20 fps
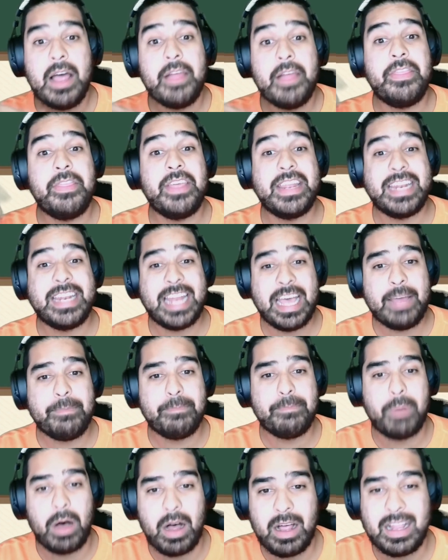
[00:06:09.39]
The Net
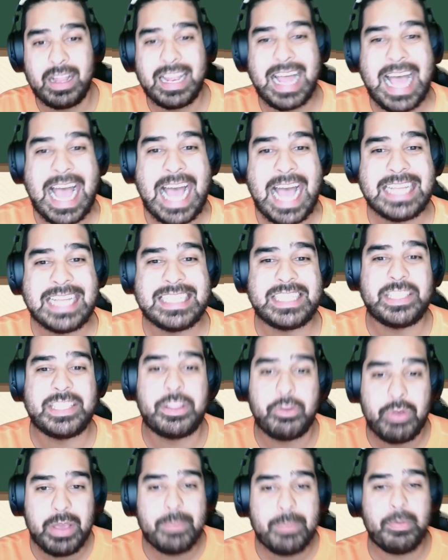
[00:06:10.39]
Ball adds
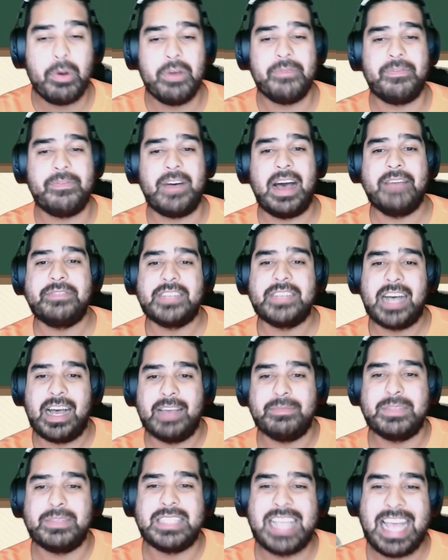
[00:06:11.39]
3.5
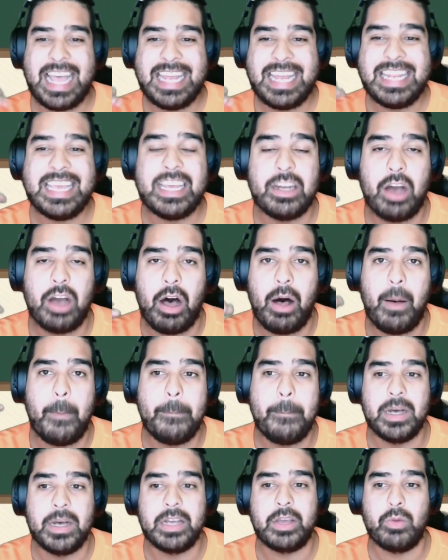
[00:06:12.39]
times to any and all
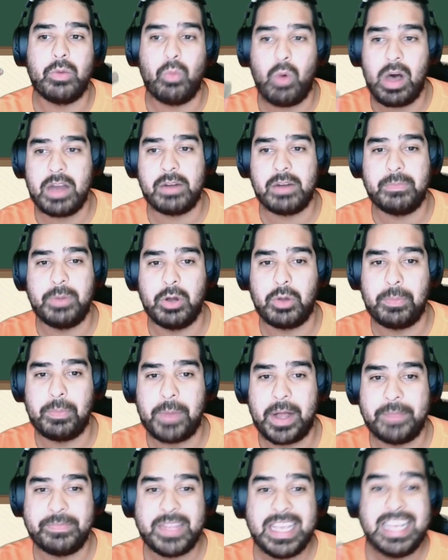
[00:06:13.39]
Bug and Water
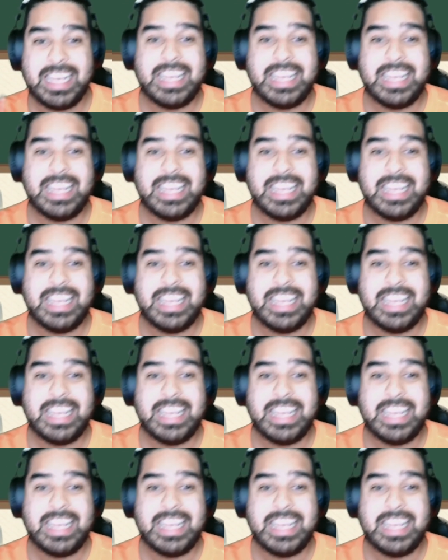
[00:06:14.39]
Pokemon.